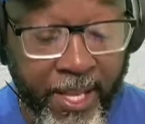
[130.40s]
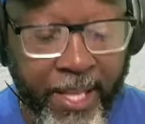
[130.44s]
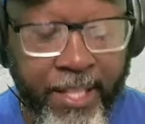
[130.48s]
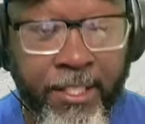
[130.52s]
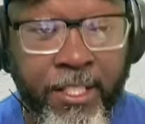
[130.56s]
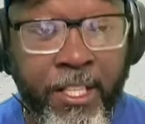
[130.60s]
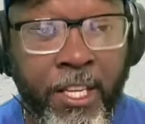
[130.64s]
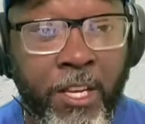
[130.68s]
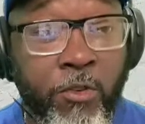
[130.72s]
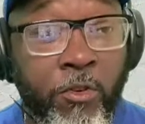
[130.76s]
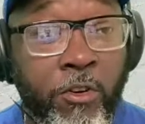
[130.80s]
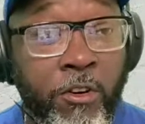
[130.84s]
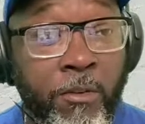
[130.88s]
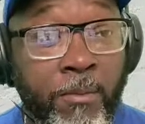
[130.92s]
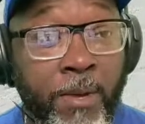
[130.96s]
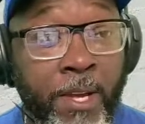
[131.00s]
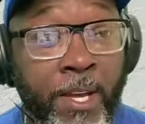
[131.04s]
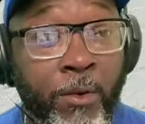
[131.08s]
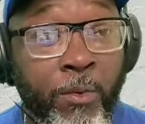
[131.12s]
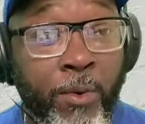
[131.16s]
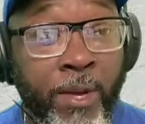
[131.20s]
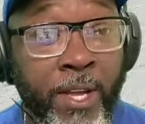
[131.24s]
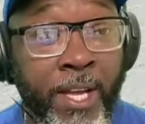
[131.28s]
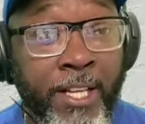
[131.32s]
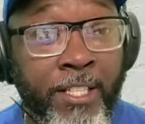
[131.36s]
I tell you what,
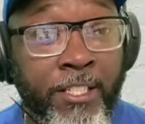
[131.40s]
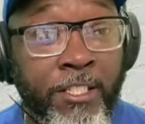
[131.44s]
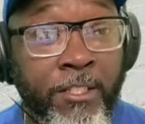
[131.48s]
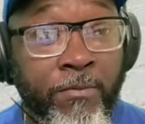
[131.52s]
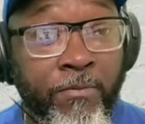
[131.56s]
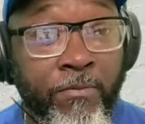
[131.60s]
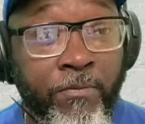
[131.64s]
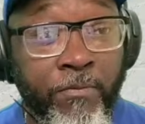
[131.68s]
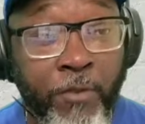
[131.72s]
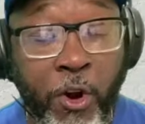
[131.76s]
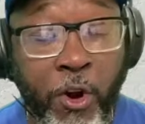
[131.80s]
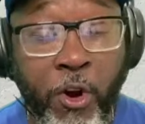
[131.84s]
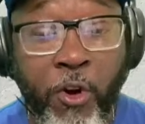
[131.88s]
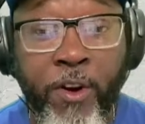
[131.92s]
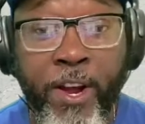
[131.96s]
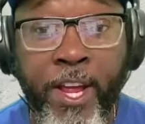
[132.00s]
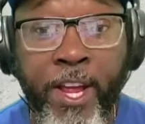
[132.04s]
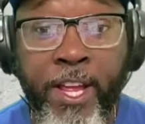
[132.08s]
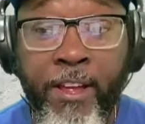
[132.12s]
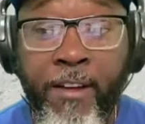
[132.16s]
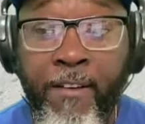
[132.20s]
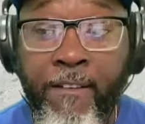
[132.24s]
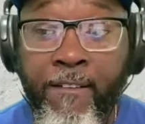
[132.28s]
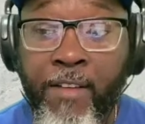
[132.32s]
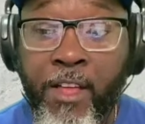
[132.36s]
man, we had some
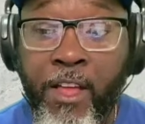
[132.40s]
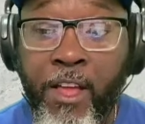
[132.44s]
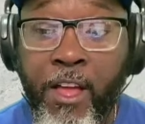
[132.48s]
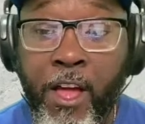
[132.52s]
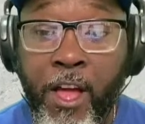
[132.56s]
very,